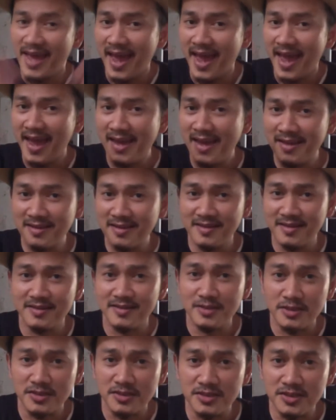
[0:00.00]
And
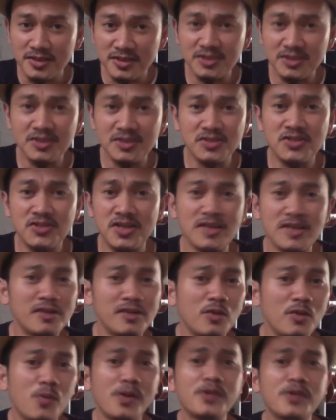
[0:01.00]
this is the
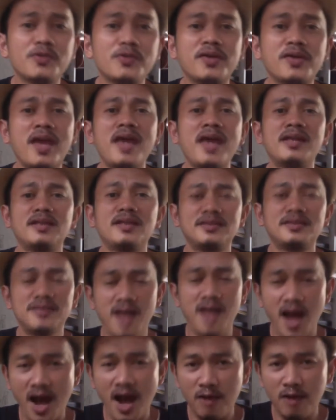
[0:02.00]
channel where you can learn
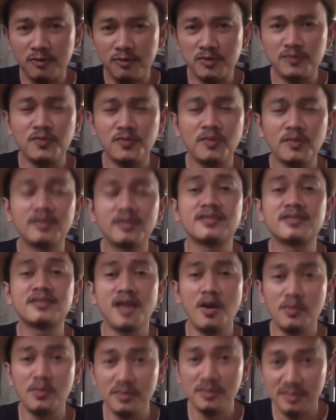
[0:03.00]
how to fold a
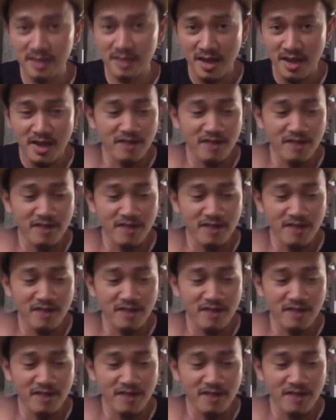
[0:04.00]
towel